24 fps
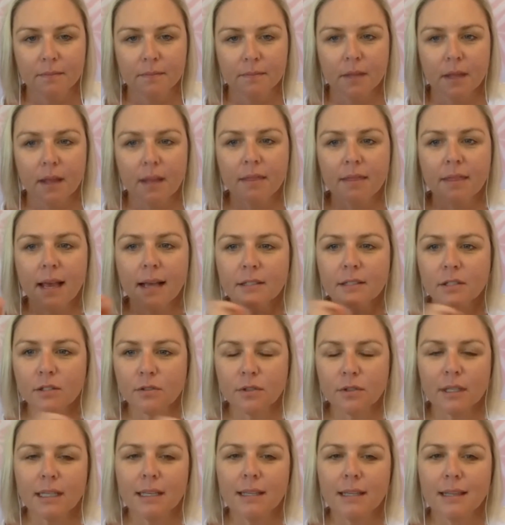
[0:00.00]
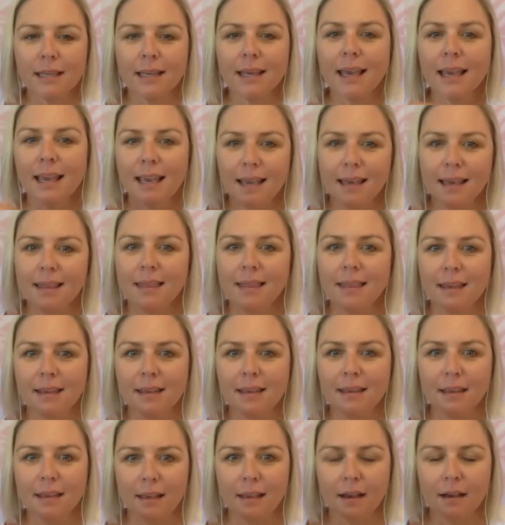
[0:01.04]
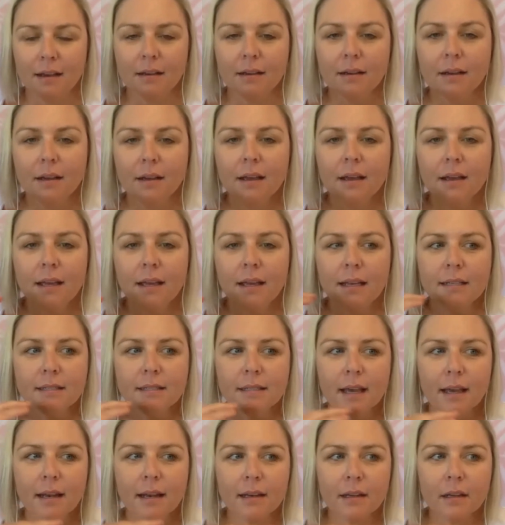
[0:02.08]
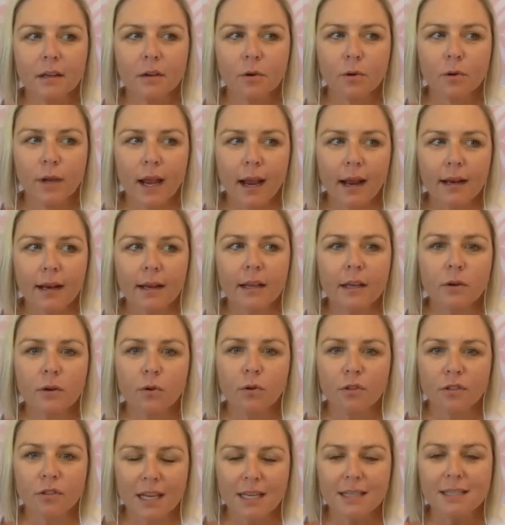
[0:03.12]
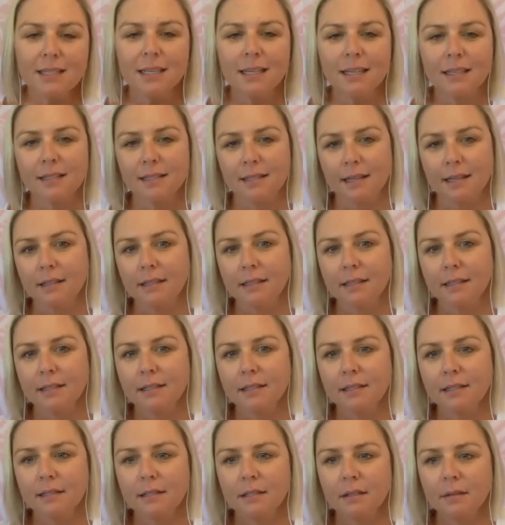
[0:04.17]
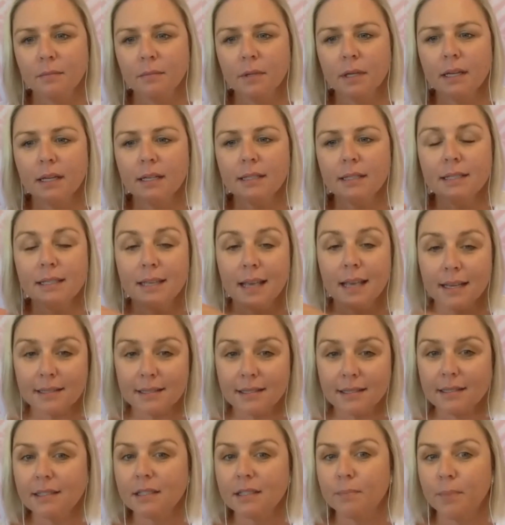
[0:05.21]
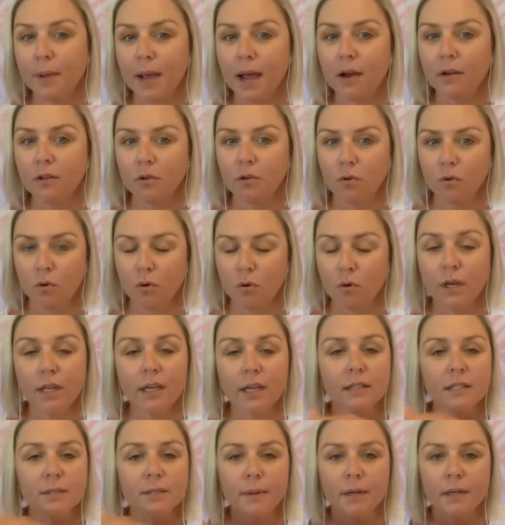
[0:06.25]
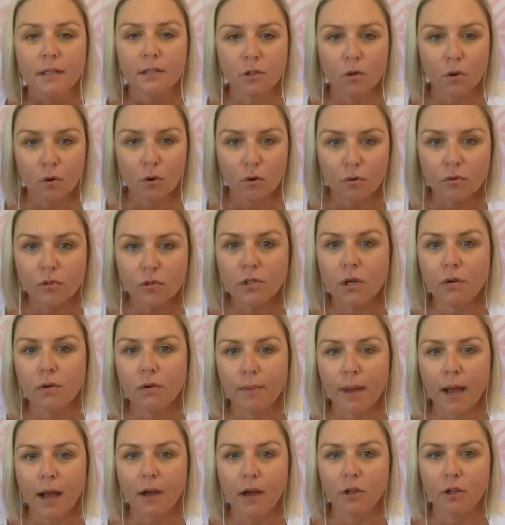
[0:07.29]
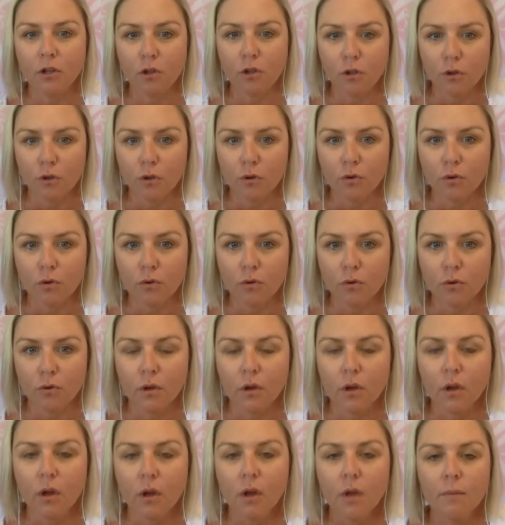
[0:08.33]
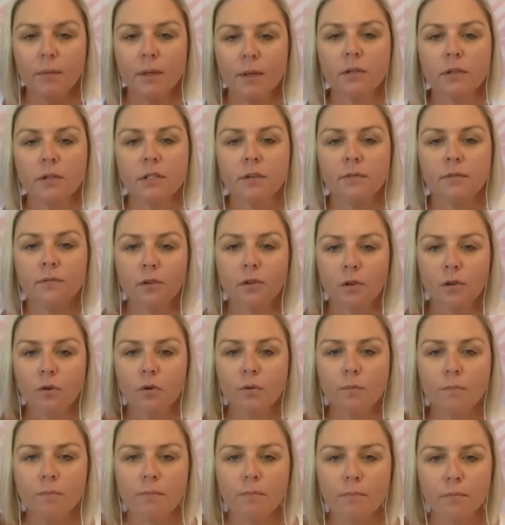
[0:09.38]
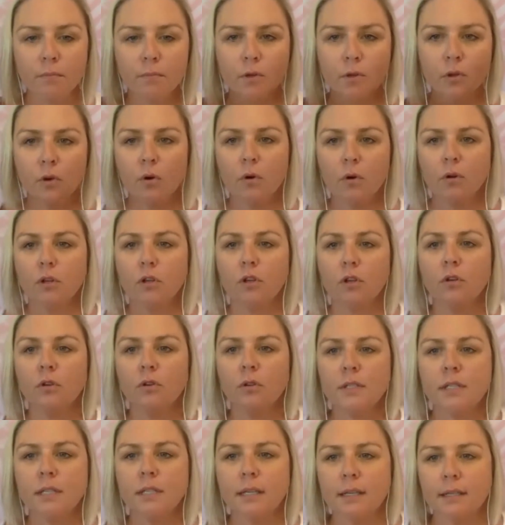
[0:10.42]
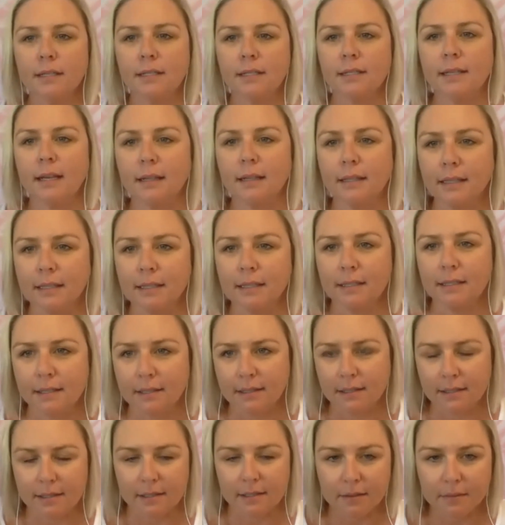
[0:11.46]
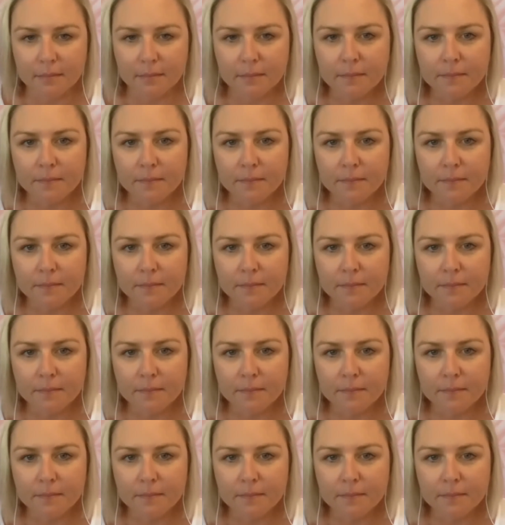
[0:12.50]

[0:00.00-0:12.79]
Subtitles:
And that's really the key thing here, is that creating an authentic selling system is, yes, it's about your audience, but it's also about you. Because if you're using a selling system,